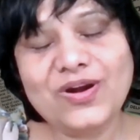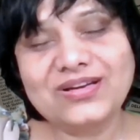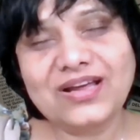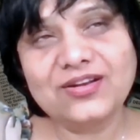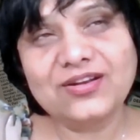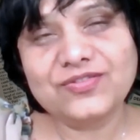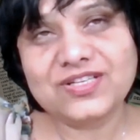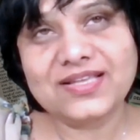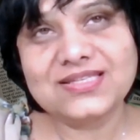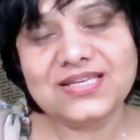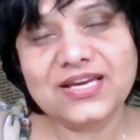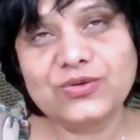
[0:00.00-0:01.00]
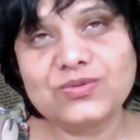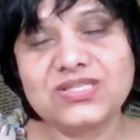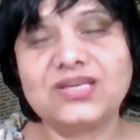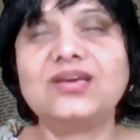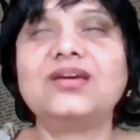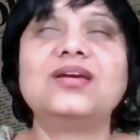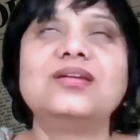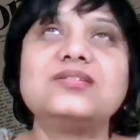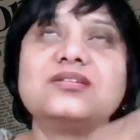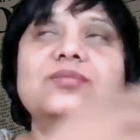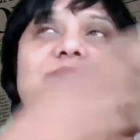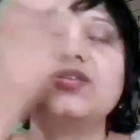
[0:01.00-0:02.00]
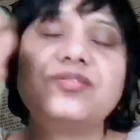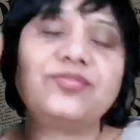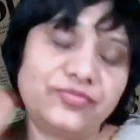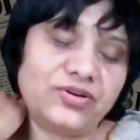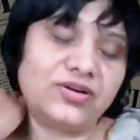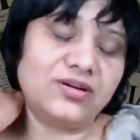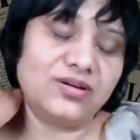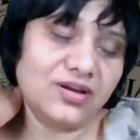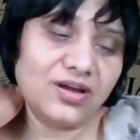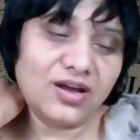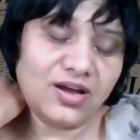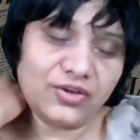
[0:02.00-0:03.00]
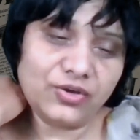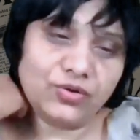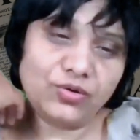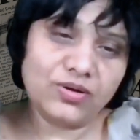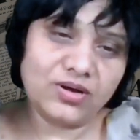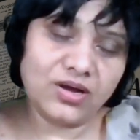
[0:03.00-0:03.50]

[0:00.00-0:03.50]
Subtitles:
What kind of trends are you seeing in terms of, in